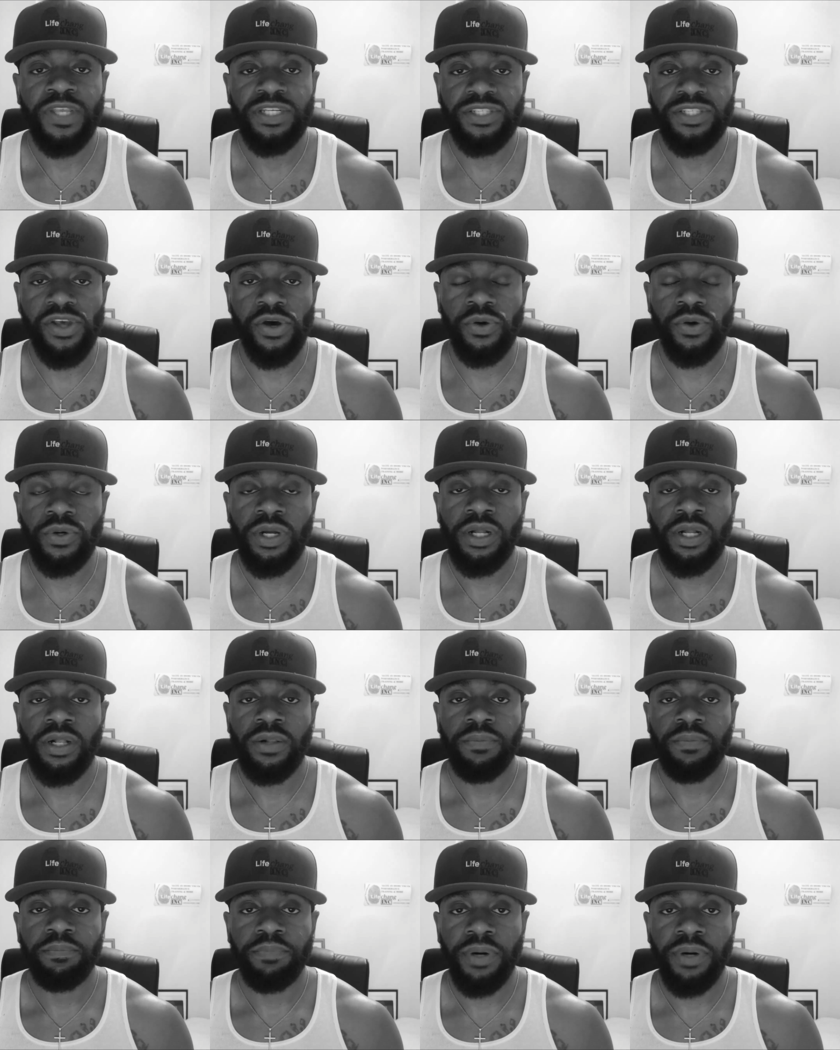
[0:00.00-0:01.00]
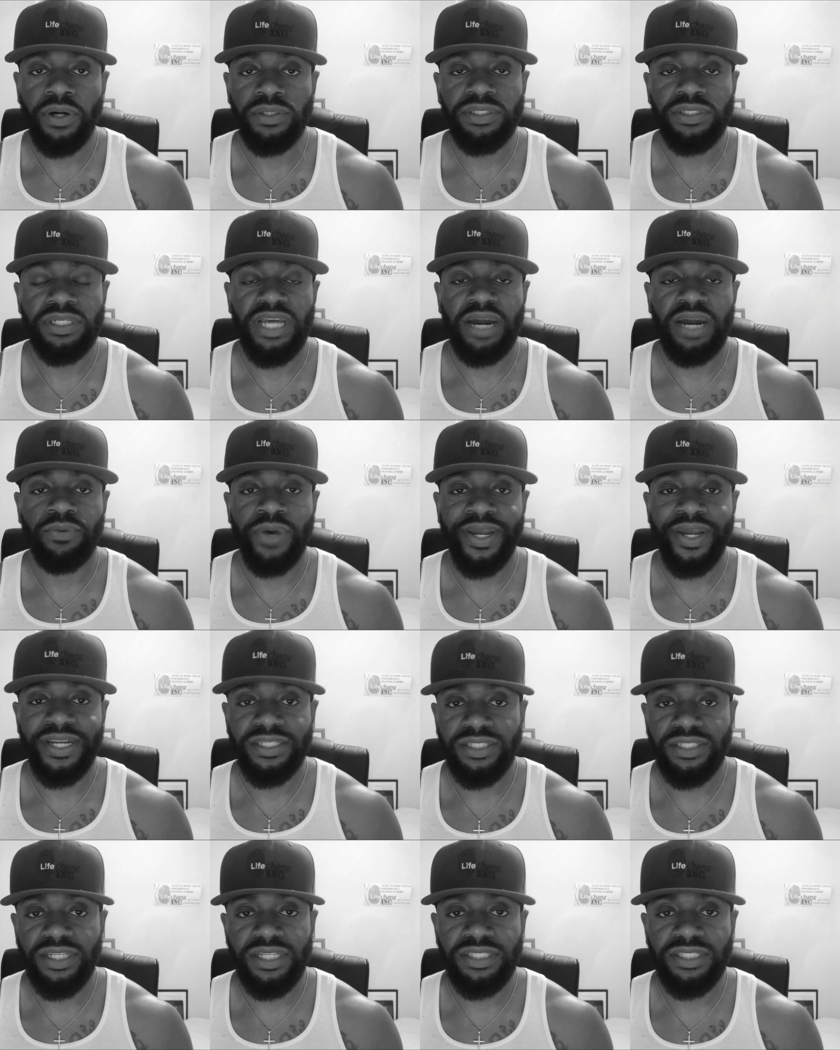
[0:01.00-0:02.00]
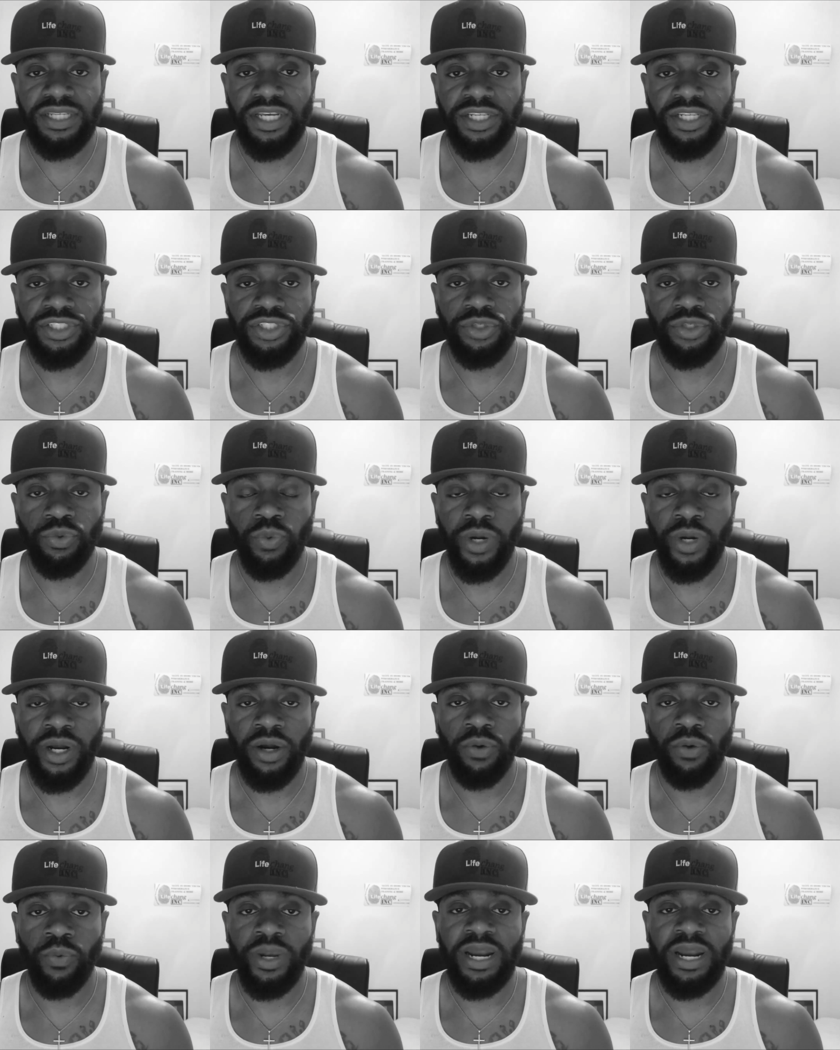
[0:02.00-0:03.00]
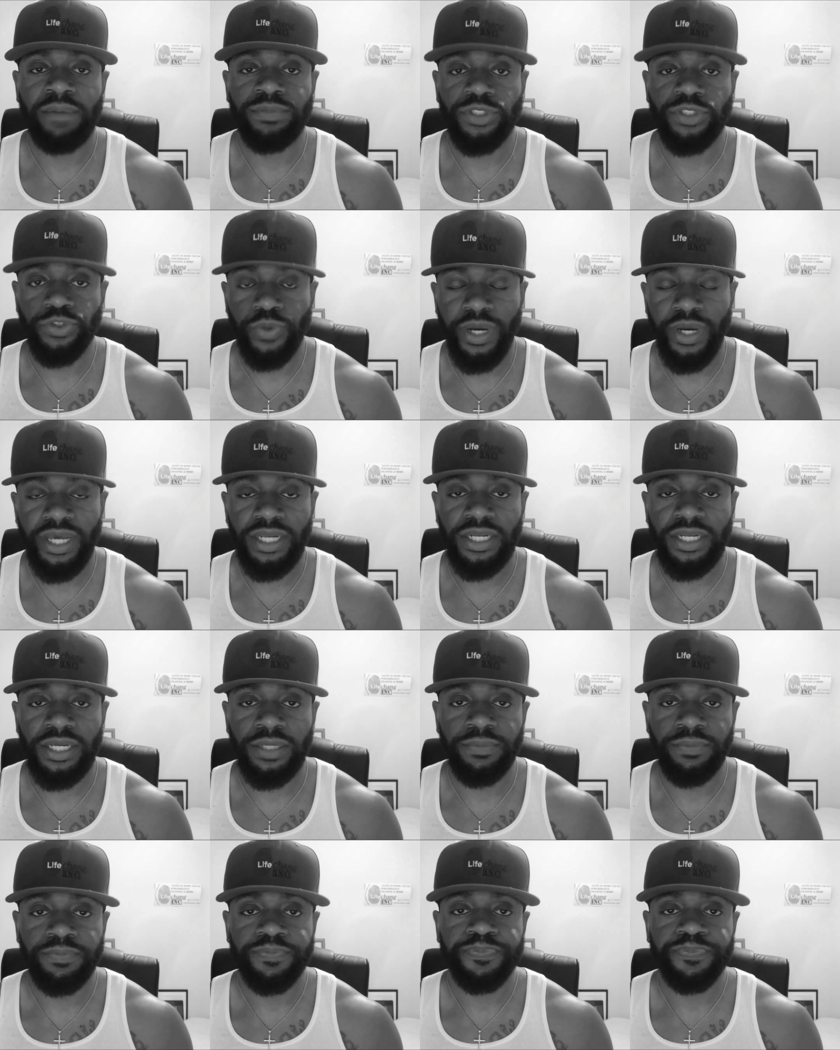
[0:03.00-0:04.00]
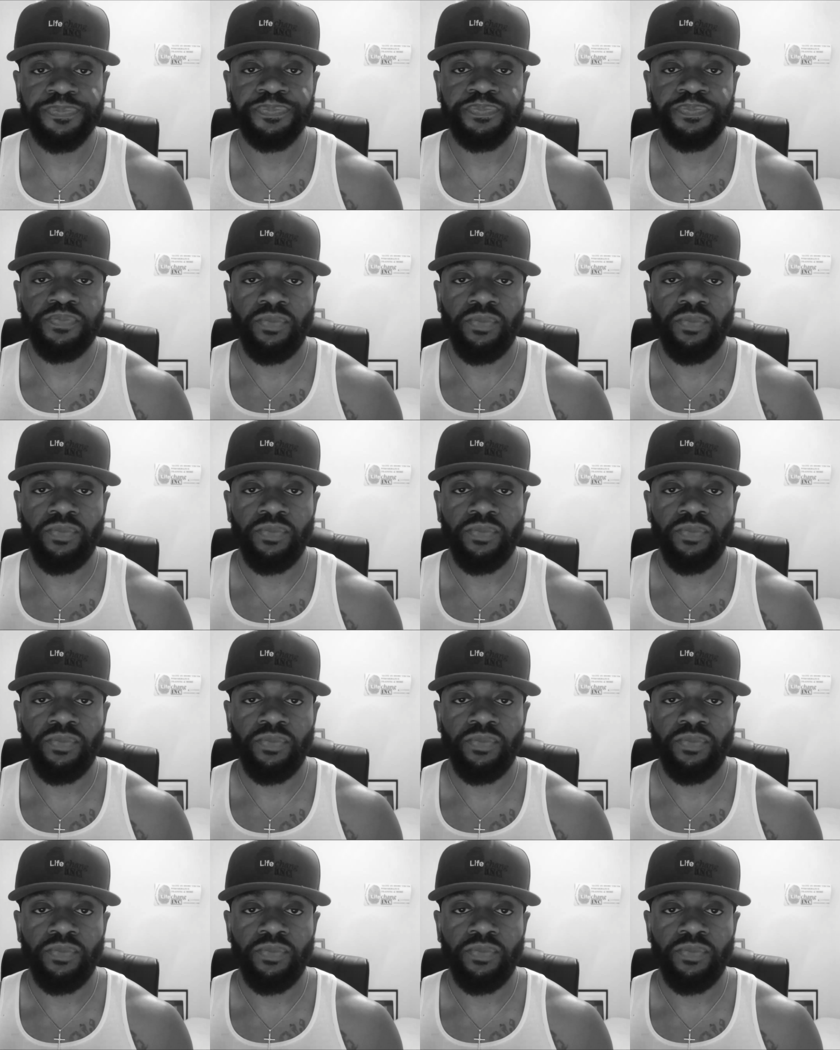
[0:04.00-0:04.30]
So, personally, I ran into this issue where when I'm training,